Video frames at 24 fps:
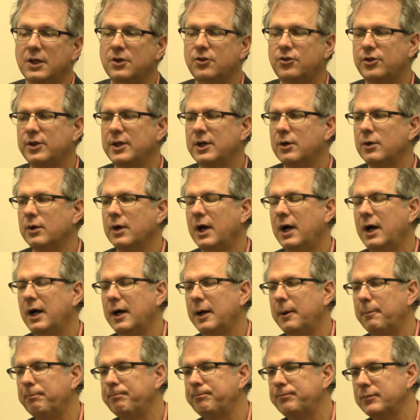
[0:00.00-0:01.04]
Is there,
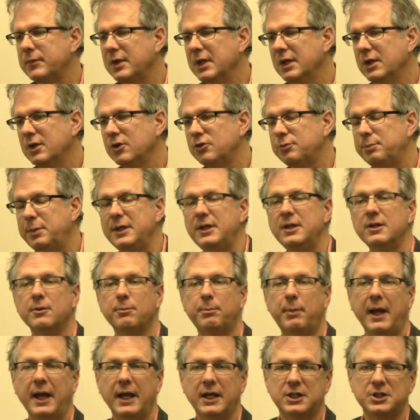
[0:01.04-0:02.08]
speaking
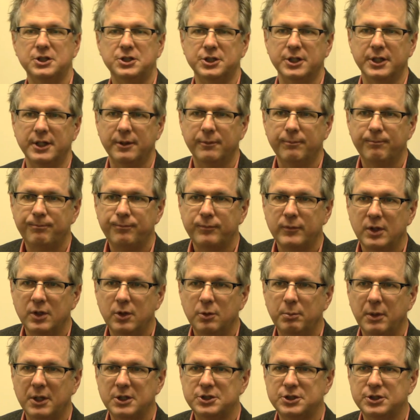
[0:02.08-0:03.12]
of packaging,
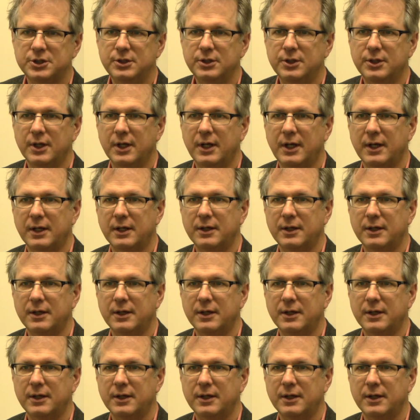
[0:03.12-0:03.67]
you mentioned